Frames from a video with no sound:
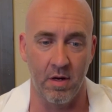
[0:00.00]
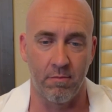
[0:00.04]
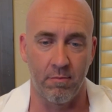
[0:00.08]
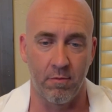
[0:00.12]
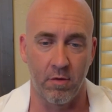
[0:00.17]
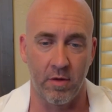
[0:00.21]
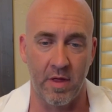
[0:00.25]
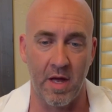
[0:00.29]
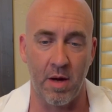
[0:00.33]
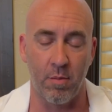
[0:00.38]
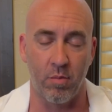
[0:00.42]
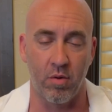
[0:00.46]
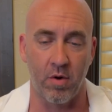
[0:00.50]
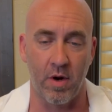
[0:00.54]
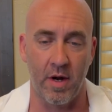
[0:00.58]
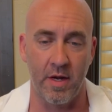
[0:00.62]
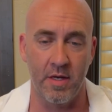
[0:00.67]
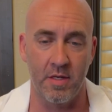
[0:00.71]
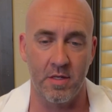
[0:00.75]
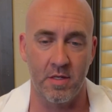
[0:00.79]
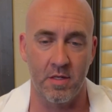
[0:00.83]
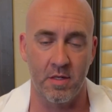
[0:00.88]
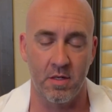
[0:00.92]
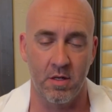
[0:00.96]
For that
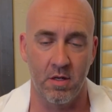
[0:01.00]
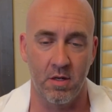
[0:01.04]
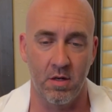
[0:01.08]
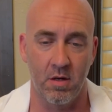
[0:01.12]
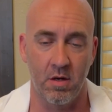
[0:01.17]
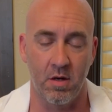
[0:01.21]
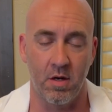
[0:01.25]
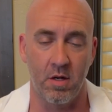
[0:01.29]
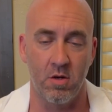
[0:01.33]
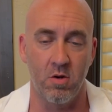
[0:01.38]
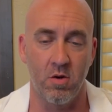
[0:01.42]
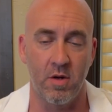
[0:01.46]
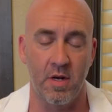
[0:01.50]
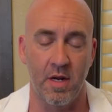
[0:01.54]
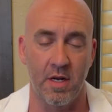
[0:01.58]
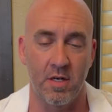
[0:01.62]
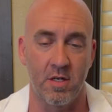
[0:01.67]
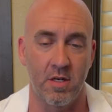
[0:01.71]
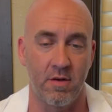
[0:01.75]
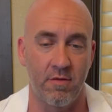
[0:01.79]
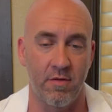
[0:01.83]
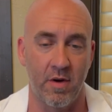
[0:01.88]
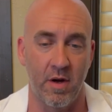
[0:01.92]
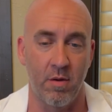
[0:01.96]
price, you can
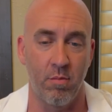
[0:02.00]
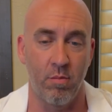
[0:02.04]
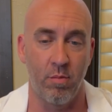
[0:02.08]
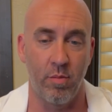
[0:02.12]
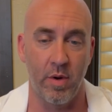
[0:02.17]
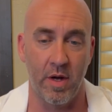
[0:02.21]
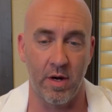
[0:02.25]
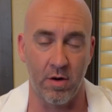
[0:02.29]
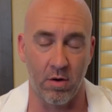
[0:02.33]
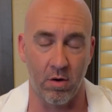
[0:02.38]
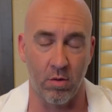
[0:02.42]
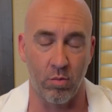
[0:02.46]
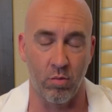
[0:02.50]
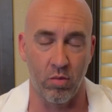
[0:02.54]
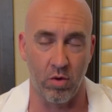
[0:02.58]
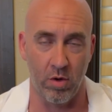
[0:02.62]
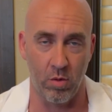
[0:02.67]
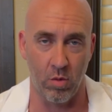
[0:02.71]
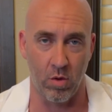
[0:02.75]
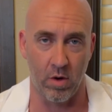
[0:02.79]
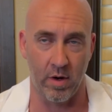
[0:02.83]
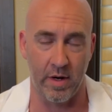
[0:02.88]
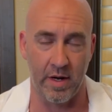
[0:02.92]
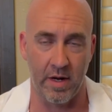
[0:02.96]
actually find better
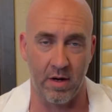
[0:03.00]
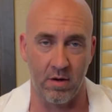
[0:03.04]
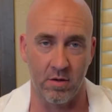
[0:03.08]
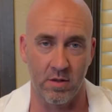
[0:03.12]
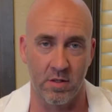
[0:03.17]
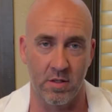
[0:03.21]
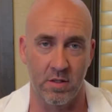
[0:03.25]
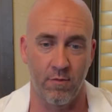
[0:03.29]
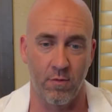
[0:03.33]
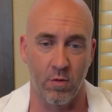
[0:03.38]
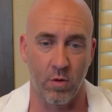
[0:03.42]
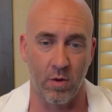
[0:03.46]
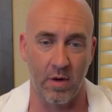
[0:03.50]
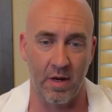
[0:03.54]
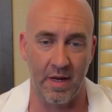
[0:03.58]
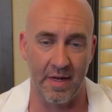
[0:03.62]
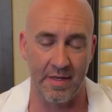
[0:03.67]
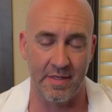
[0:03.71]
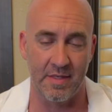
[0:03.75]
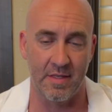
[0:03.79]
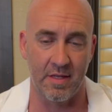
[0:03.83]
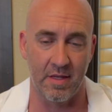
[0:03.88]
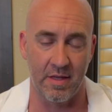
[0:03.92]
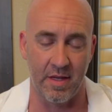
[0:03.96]
pre-workouts for
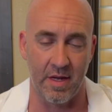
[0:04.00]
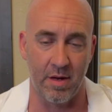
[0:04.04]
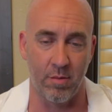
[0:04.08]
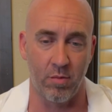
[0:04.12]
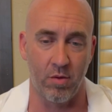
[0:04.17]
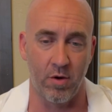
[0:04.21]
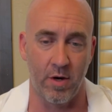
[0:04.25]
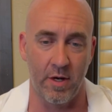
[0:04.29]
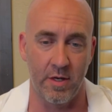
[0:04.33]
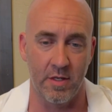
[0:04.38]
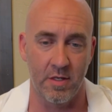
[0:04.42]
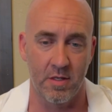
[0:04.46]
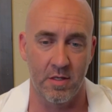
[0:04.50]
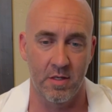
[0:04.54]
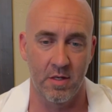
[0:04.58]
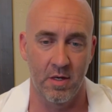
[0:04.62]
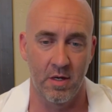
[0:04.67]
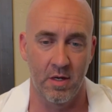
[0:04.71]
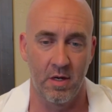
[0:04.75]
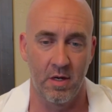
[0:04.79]
less than that price.